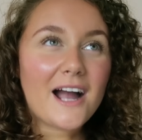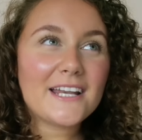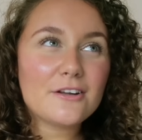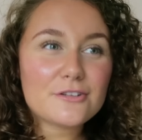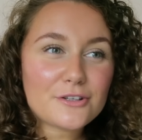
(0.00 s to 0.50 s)

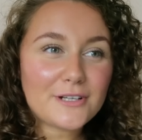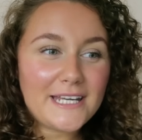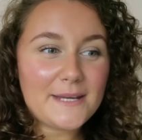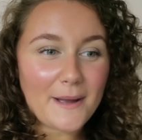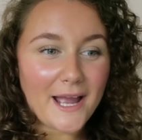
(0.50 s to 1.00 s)
I looked on
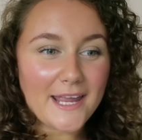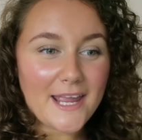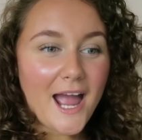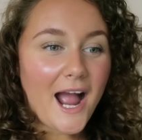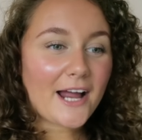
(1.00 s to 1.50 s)

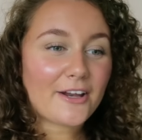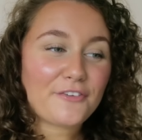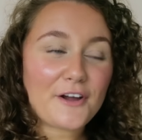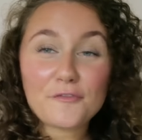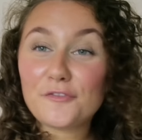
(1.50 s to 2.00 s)
eBay and
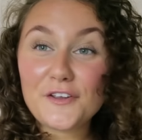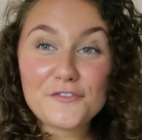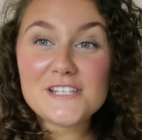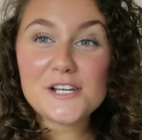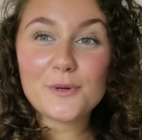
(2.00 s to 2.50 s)
I found
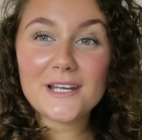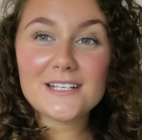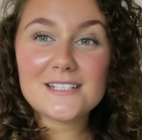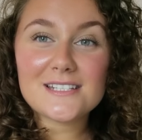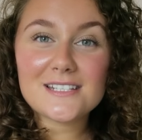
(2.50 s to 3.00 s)
50
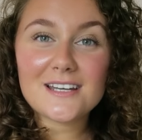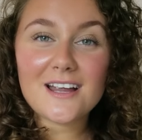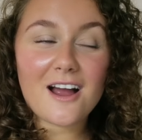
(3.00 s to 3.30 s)
quid.